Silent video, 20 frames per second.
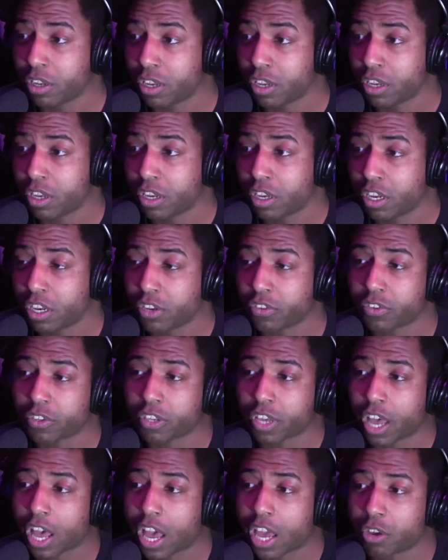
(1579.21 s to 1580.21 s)
Mm-hmm. He's a
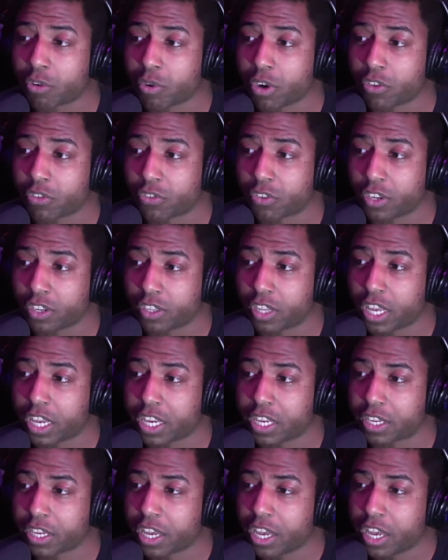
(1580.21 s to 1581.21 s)
guy who I see,
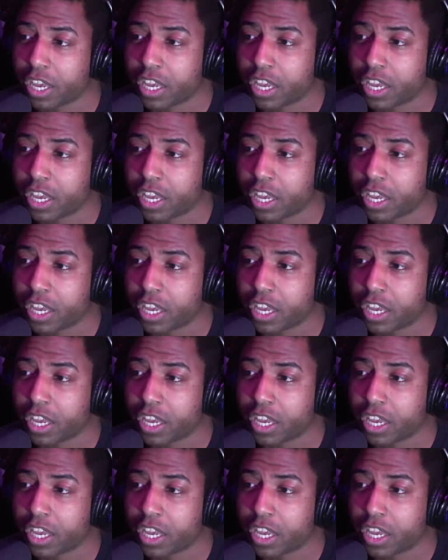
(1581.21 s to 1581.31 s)
like,